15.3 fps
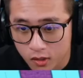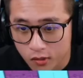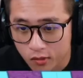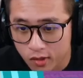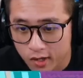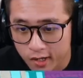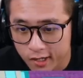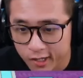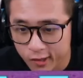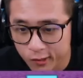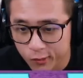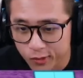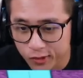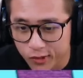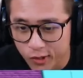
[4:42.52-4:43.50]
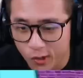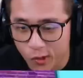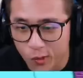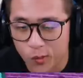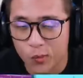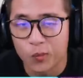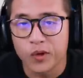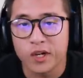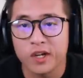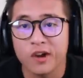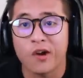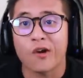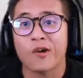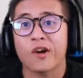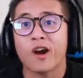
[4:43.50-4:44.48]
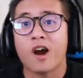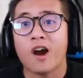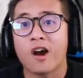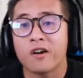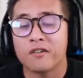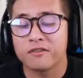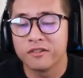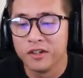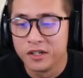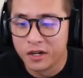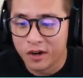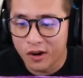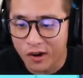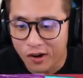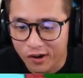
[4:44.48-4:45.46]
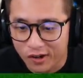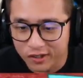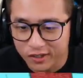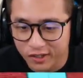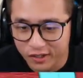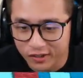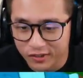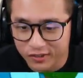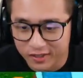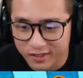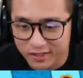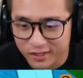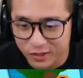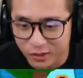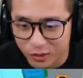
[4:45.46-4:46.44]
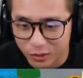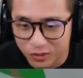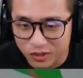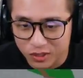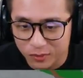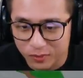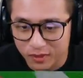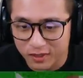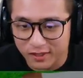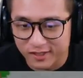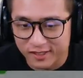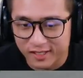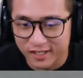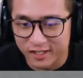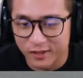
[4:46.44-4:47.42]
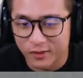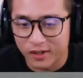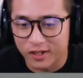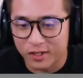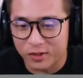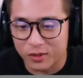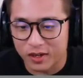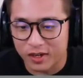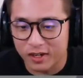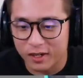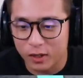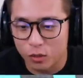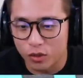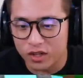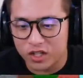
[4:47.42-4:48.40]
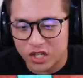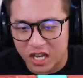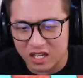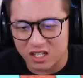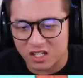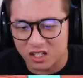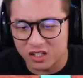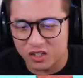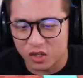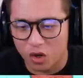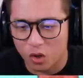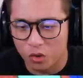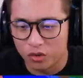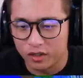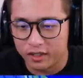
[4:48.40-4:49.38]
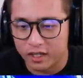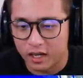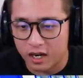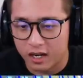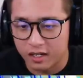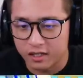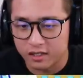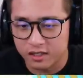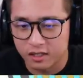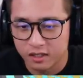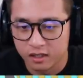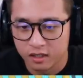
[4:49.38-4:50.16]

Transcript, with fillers: All right, here we go. We are off on this ultimate city race right here with Teslas only, guys.